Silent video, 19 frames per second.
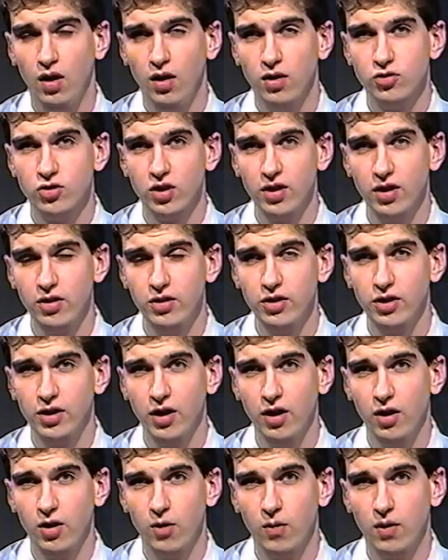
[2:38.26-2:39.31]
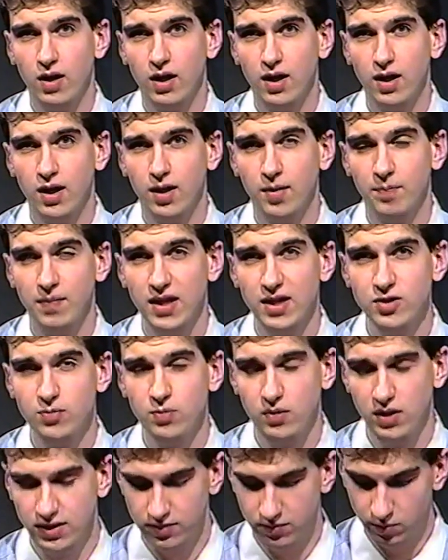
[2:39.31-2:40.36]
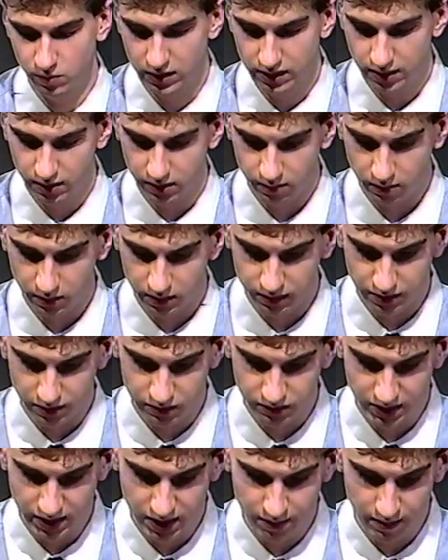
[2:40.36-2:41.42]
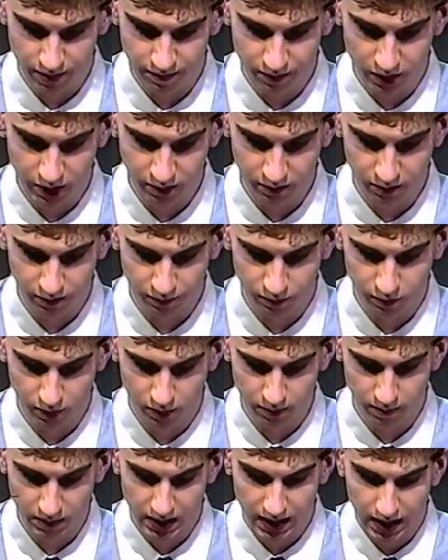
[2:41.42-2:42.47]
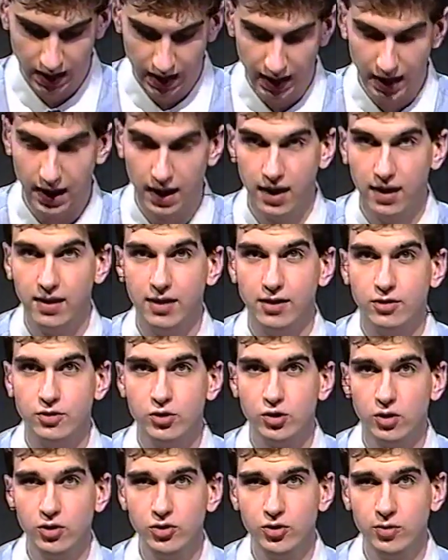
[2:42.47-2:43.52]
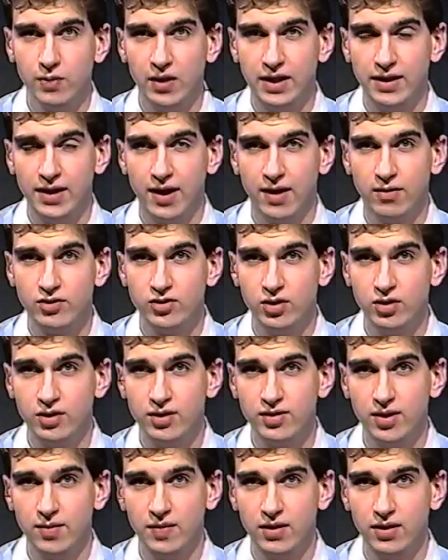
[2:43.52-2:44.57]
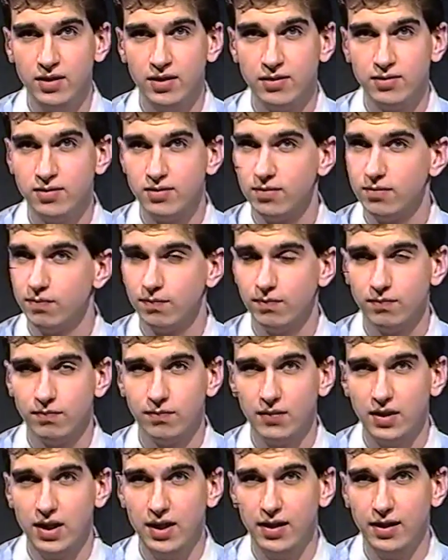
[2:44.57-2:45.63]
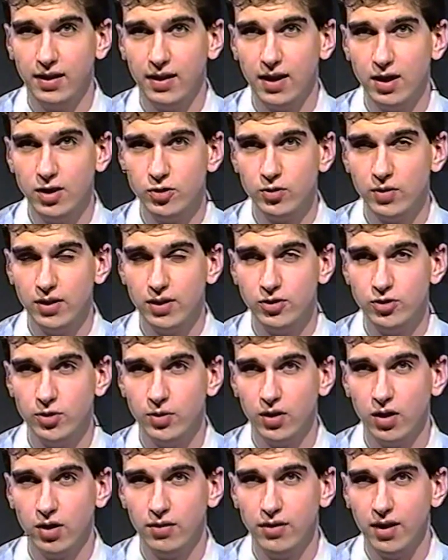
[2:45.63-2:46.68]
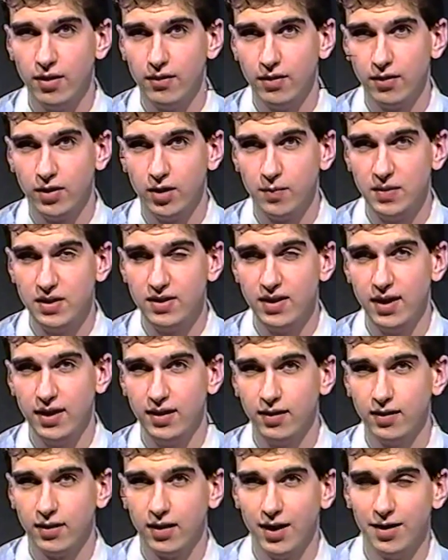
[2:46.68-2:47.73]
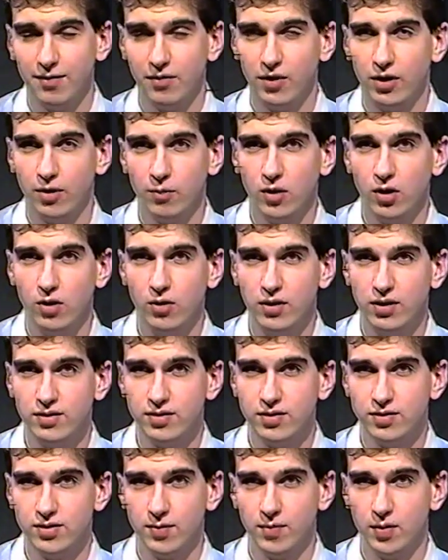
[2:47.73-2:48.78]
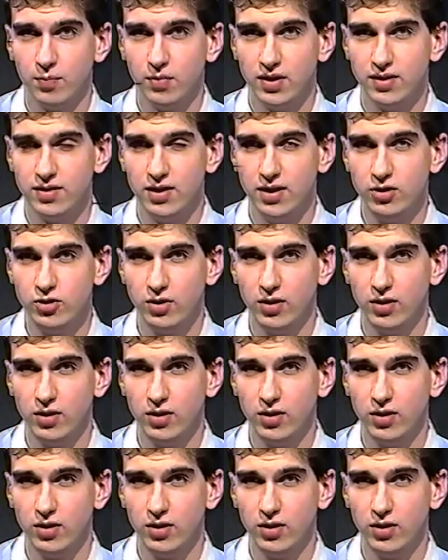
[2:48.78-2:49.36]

So there you go. Um, that's what's, what they're what they're saying about voting reform uh, in Georgia right now. It's certainly something that's hitting the country, as you heard there. They're going to be taking it kind of on the road to some of the presidential